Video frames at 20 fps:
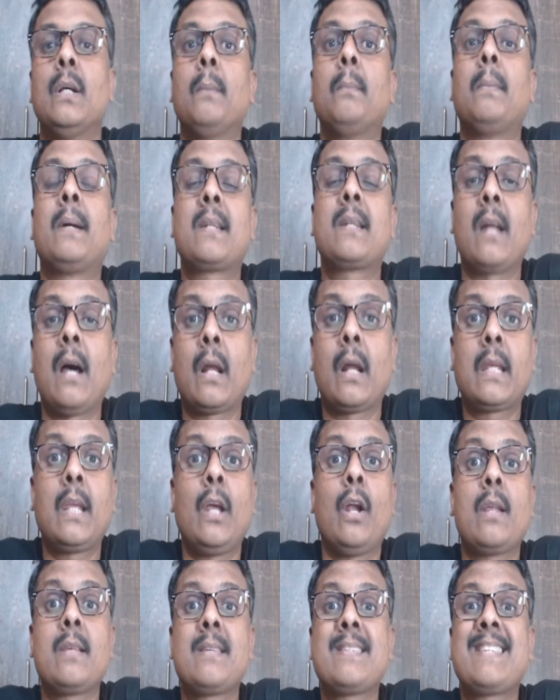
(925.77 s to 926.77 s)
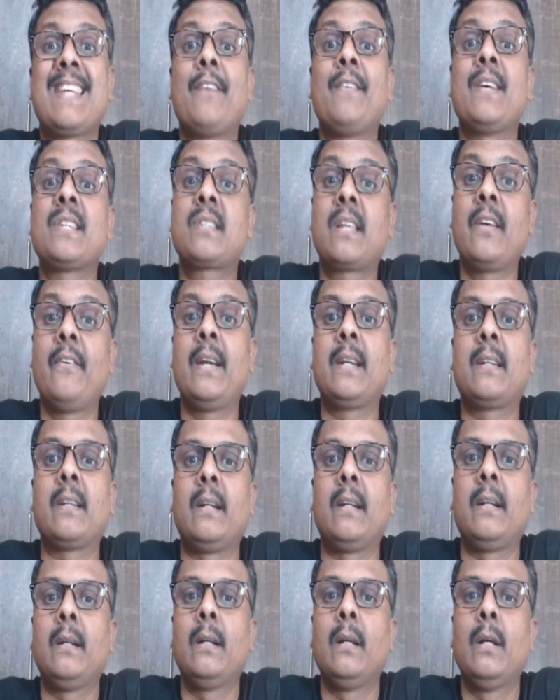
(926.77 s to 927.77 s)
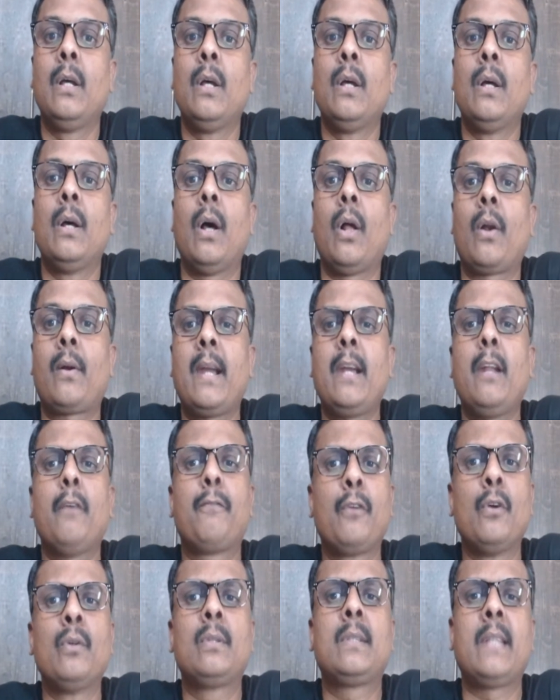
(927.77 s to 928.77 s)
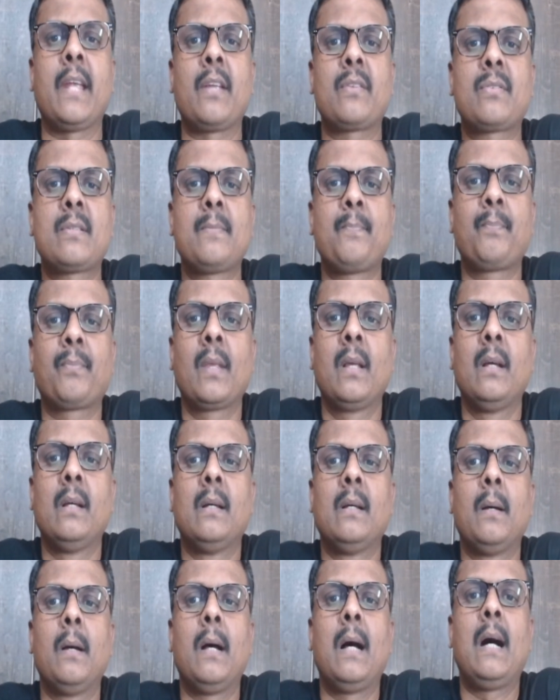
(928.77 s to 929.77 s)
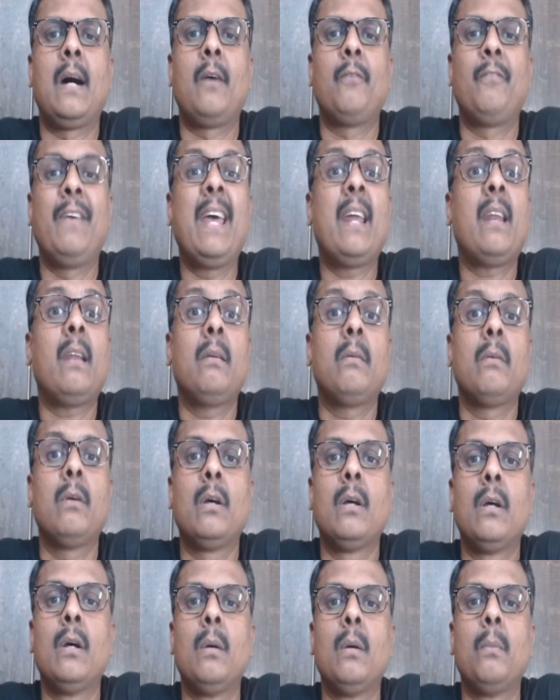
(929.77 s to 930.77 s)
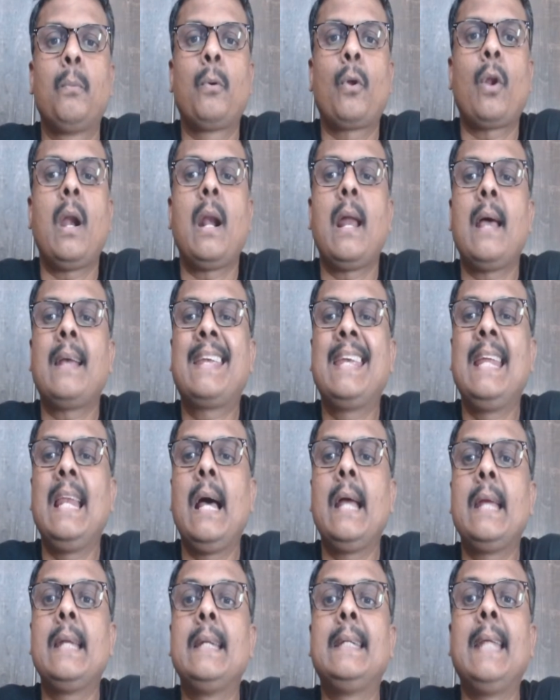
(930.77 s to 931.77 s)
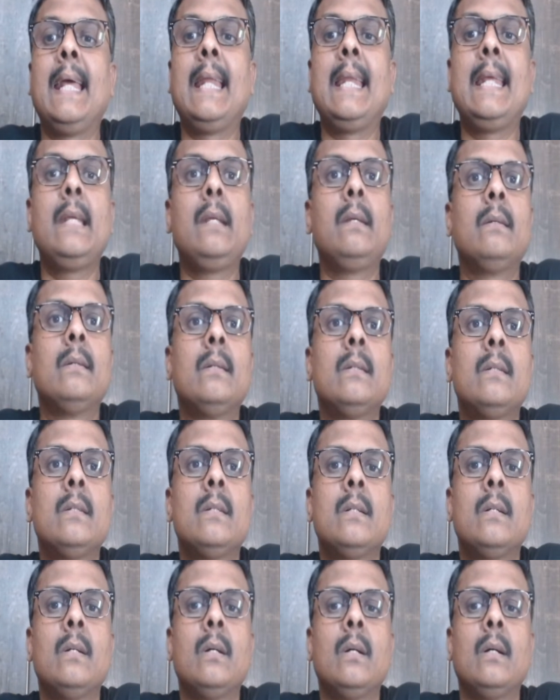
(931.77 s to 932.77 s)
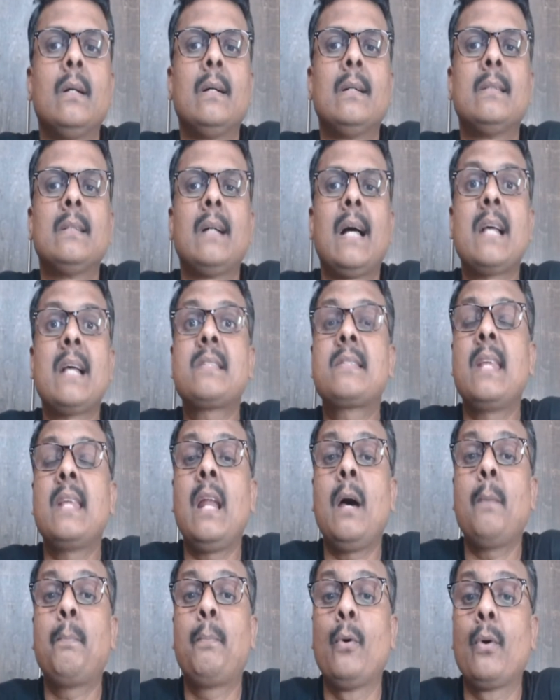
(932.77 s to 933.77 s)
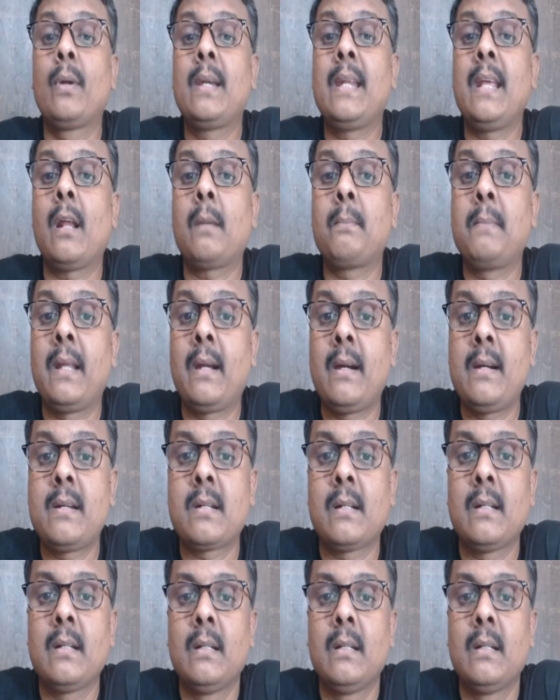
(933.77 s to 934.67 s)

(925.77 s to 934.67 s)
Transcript: But archaeologists have excavated, all right, a few things. Where? Purana Khila in Delhi, Hastinapur near Meerut,